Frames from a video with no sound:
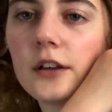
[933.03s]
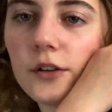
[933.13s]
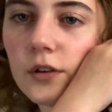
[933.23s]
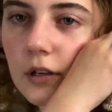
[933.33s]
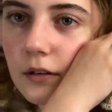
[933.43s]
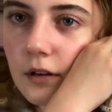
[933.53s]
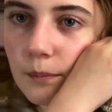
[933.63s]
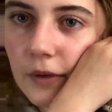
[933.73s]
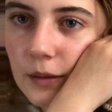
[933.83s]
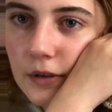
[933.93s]
You can,
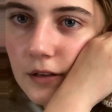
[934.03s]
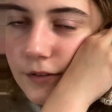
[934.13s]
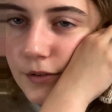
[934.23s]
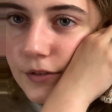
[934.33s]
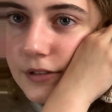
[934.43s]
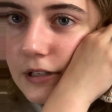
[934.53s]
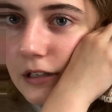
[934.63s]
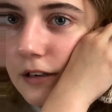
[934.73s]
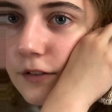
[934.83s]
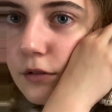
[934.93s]
maybe
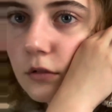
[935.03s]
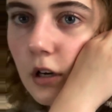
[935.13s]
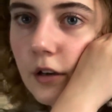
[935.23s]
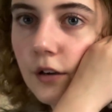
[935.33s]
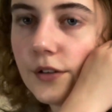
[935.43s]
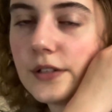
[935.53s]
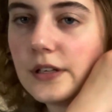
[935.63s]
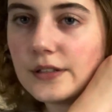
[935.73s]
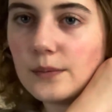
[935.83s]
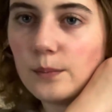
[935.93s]
if you look, you'll see
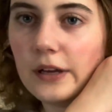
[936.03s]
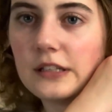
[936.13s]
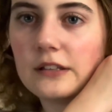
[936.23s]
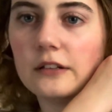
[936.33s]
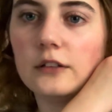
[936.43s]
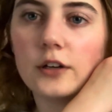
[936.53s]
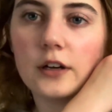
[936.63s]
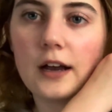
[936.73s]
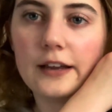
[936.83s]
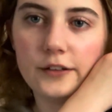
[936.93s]
some bits that
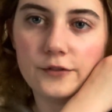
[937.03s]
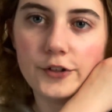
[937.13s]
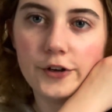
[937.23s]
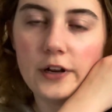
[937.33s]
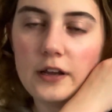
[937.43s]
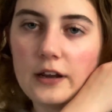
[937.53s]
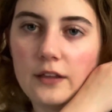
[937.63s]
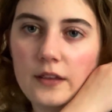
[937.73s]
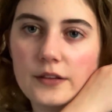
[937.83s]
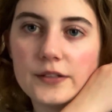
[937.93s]
look kind of dirty
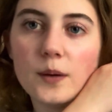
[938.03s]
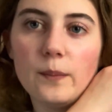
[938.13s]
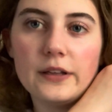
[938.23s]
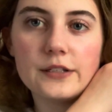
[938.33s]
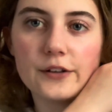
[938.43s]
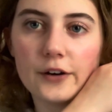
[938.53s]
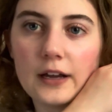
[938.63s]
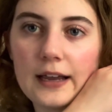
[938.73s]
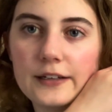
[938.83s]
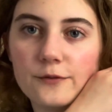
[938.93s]
and then some bits that are
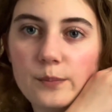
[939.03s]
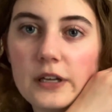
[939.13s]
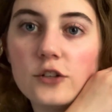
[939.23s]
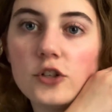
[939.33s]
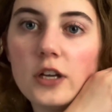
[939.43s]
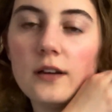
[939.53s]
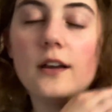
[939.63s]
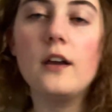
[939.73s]
kind of peachy.